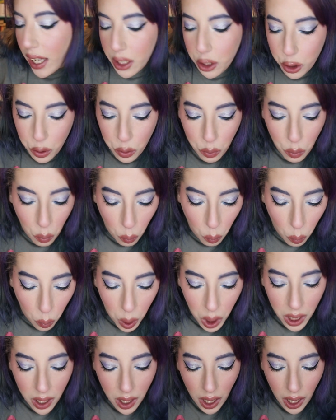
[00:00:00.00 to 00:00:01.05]
I do
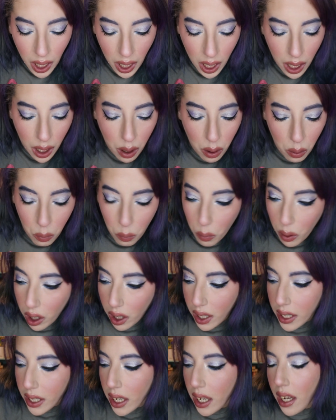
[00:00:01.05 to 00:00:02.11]
what I
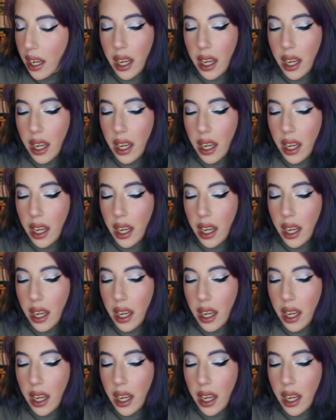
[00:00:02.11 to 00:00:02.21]
want.